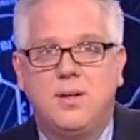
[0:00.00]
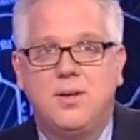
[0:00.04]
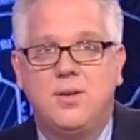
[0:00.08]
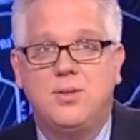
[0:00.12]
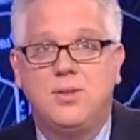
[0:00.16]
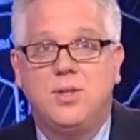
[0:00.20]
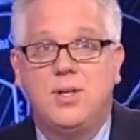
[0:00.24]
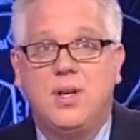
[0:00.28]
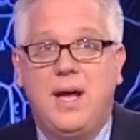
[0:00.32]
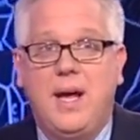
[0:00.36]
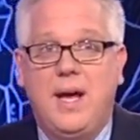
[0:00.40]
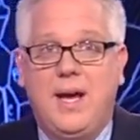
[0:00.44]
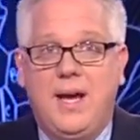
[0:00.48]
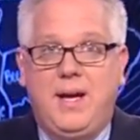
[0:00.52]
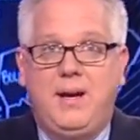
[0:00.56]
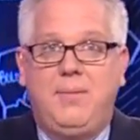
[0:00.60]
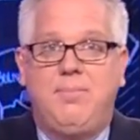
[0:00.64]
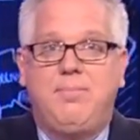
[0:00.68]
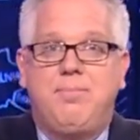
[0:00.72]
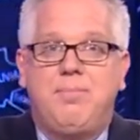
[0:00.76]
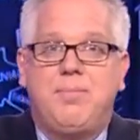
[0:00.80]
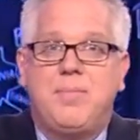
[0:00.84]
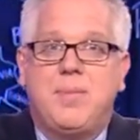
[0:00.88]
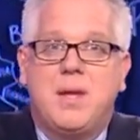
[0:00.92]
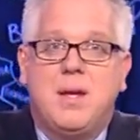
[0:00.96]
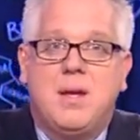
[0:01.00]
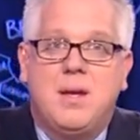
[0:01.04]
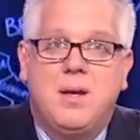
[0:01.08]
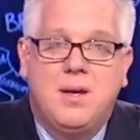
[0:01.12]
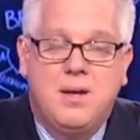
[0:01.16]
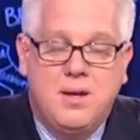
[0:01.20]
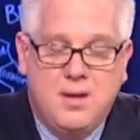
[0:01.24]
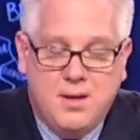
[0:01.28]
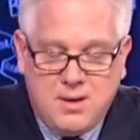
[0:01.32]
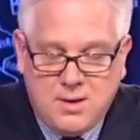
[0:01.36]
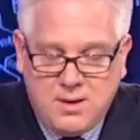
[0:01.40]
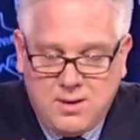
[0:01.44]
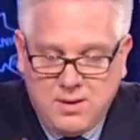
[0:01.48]
today.
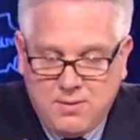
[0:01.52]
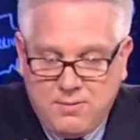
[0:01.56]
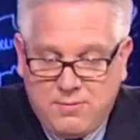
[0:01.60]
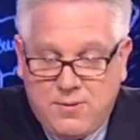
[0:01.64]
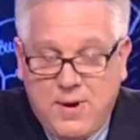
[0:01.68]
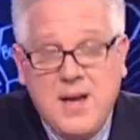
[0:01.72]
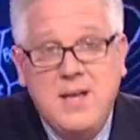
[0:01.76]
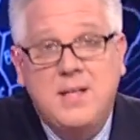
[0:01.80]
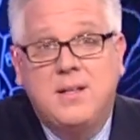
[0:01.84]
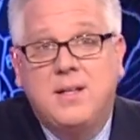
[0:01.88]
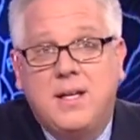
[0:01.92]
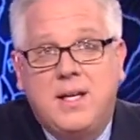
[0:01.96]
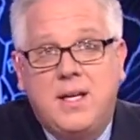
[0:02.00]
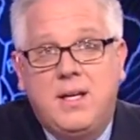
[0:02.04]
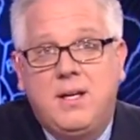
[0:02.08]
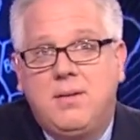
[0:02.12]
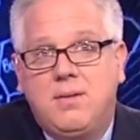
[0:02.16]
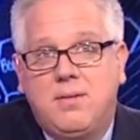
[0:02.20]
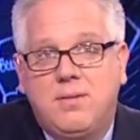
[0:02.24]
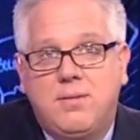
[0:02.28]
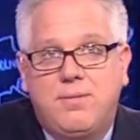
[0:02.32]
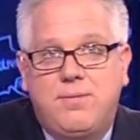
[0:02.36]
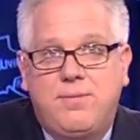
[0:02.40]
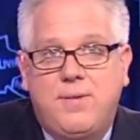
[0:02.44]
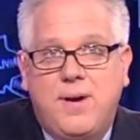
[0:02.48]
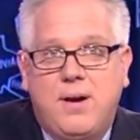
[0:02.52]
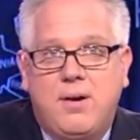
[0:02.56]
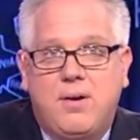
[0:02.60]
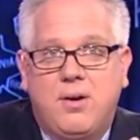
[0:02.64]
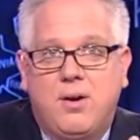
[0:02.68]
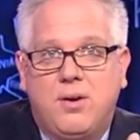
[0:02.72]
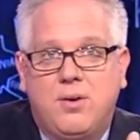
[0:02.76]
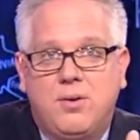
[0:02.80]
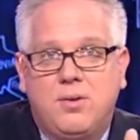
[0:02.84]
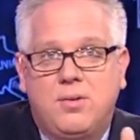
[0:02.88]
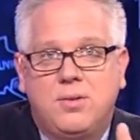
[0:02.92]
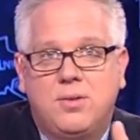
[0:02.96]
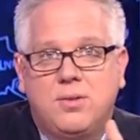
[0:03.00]
Finally,
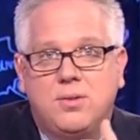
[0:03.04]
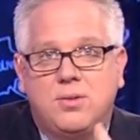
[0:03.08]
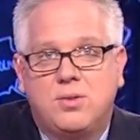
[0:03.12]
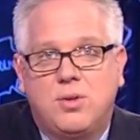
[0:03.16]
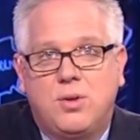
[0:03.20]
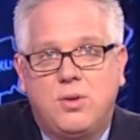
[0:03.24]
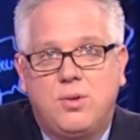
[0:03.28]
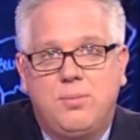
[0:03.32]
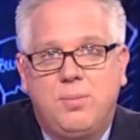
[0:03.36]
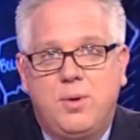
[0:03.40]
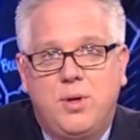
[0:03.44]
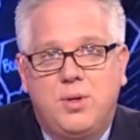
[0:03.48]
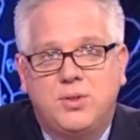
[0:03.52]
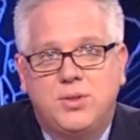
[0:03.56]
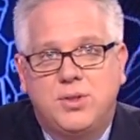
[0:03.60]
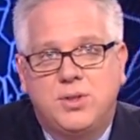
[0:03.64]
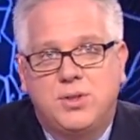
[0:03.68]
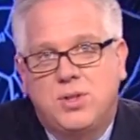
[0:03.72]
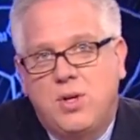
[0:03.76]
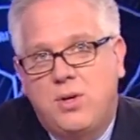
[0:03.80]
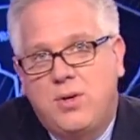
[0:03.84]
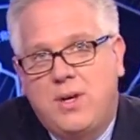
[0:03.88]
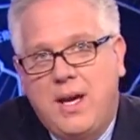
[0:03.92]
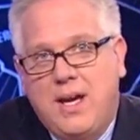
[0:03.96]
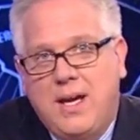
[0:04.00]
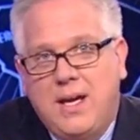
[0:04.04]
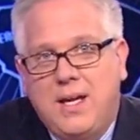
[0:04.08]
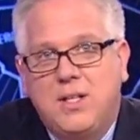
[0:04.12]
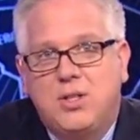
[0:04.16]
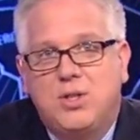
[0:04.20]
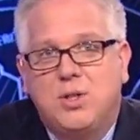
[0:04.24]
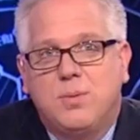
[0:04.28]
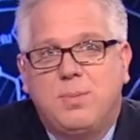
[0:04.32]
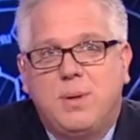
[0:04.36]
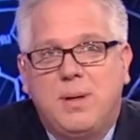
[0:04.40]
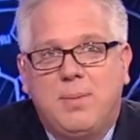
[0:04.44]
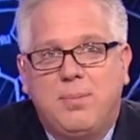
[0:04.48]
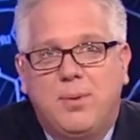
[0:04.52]
Pharaoh told Moses, okay, get
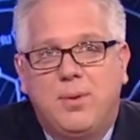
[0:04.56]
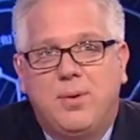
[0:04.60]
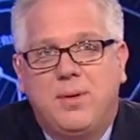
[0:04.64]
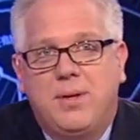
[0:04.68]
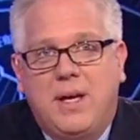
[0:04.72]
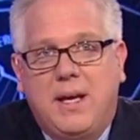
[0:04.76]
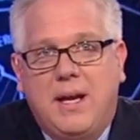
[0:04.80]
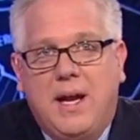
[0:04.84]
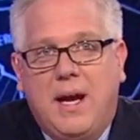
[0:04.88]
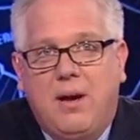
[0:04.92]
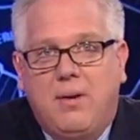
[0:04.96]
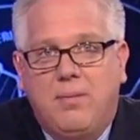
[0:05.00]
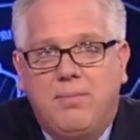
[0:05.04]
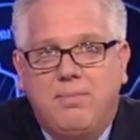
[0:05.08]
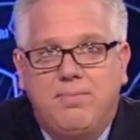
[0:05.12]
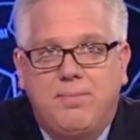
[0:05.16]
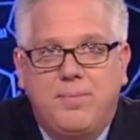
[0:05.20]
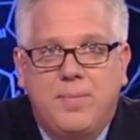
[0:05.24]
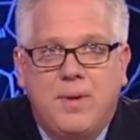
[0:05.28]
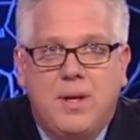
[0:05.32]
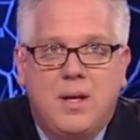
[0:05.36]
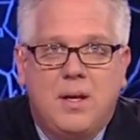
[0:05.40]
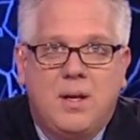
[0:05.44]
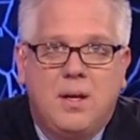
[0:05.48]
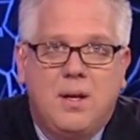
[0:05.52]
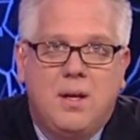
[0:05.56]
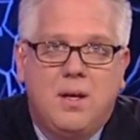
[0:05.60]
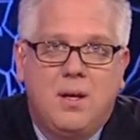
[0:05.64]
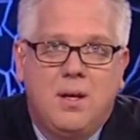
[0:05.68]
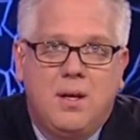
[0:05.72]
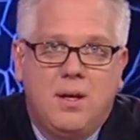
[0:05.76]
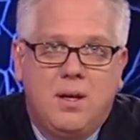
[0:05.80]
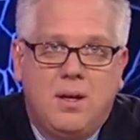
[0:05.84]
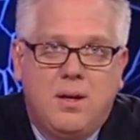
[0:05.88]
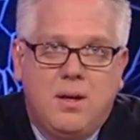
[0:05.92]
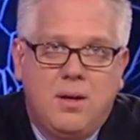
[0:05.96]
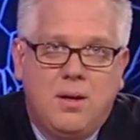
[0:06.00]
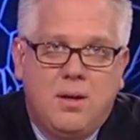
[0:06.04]
your people and get out.
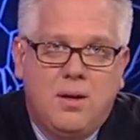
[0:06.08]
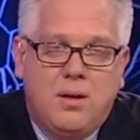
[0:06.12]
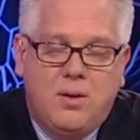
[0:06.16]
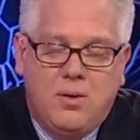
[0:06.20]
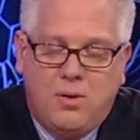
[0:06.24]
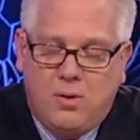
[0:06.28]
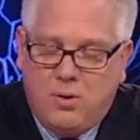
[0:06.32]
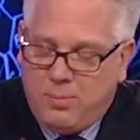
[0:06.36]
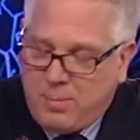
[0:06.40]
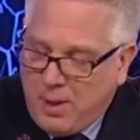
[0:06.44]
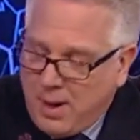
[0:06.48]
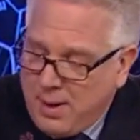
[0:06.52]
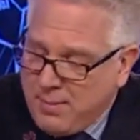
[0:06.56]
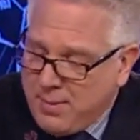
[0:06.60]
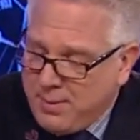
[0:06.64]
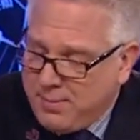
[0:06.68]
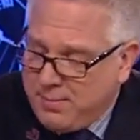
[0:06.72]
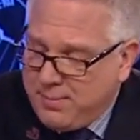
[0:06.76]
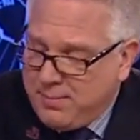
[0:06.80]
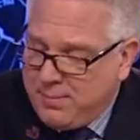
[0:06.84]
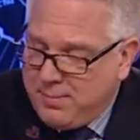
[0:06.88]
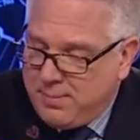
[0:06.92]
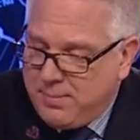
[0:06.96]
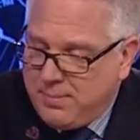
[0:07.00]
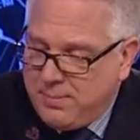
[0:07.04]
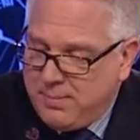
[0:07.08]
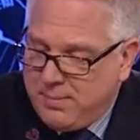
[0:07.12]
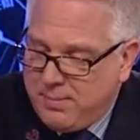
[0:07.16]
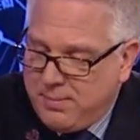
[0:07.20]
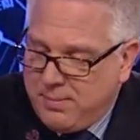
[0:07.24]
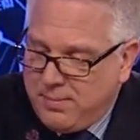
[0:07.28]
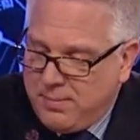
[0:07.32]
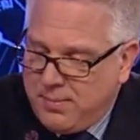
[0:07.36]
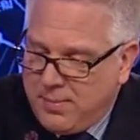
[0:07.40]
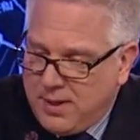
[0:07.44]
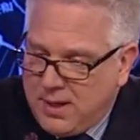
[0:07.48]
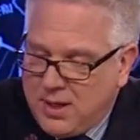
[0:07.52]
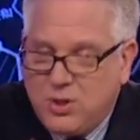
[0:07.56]
Obama
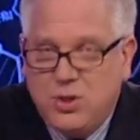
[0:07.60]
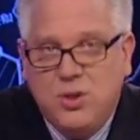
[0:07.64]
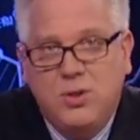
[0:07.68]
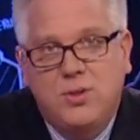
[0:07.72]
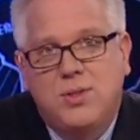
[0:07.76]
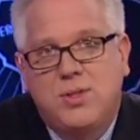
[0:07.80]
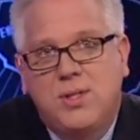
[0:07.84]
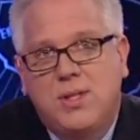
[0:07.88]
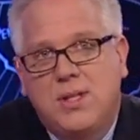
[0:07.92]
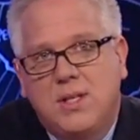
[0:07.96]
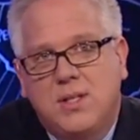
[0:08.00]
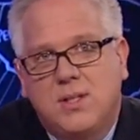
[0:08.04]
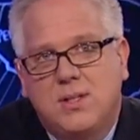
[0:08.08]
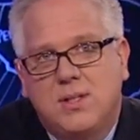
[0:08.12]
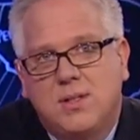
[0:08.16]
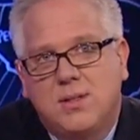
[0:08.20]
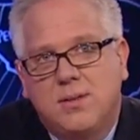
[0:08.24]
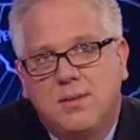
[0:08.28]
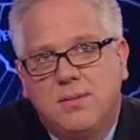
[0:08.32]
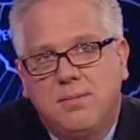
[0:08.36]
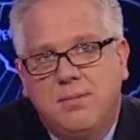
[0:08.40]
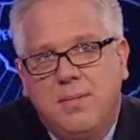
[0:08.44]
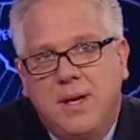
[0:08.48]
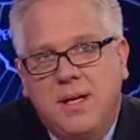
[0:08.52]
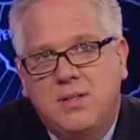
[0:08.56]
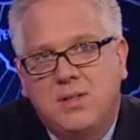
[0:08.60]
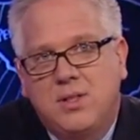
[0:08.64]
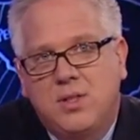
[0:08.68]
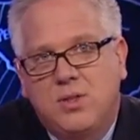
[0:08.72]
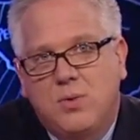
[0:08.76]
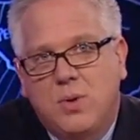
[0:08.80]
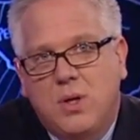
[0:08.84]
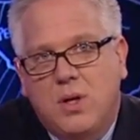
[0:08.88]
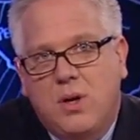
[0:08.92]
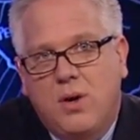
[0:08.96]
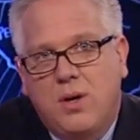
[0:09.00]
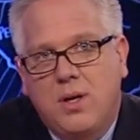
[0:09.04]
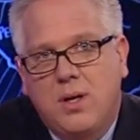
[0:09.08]
issues this message
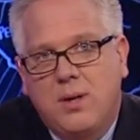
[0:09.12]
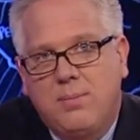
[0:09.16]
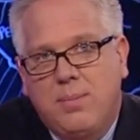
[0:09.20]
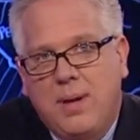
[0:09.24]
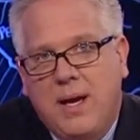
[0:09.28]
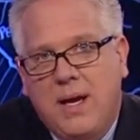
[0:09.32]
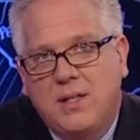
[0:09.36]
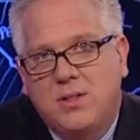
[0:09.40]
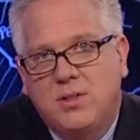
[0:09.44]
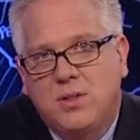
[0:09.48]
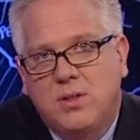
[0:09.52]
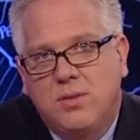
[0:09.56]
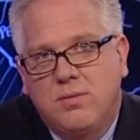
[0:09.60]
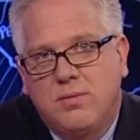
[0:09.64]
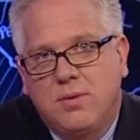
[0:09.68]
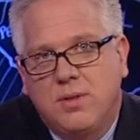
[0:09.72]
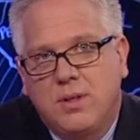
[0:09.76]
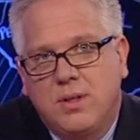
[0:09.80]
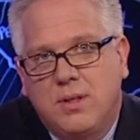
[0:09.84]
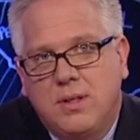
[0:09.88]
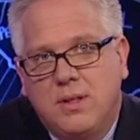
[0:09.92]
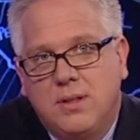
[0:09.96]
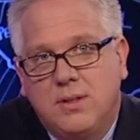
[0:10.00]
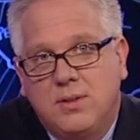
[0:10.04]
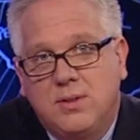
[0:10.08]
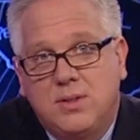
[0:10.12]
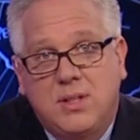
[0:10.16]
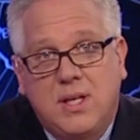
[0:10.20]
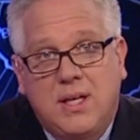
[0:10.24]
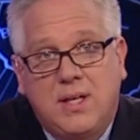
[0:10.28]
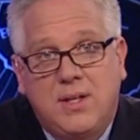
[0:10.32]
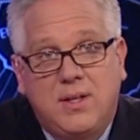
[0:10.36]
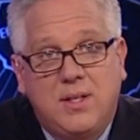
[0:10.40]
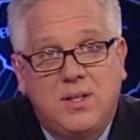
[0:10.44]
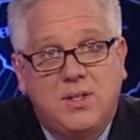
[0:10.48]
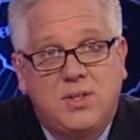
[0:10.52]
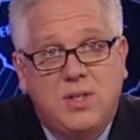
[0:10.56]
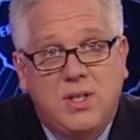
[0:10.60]
regarding Passover and
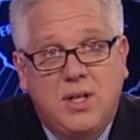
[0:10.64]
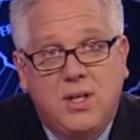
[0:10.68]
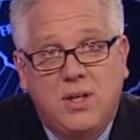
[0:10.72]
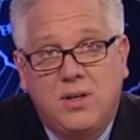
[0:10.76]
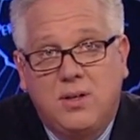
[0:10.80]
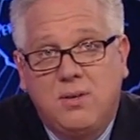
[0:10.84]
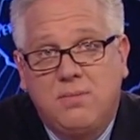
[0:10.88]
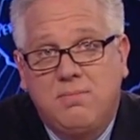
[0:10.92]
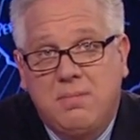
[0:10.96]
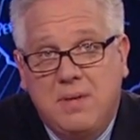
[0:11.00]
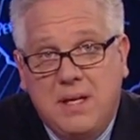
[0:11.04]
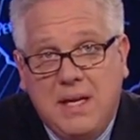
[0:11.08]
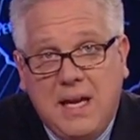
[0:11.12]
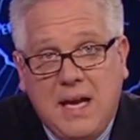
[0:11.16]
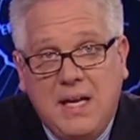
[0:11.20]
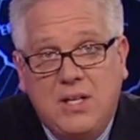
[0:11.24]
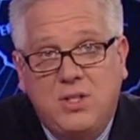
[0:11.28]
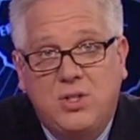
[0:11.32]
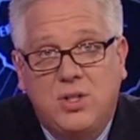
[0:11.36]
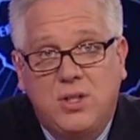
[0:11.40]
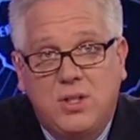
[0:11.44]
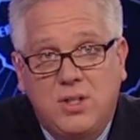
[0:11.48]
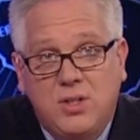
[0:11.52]
said this year the ancient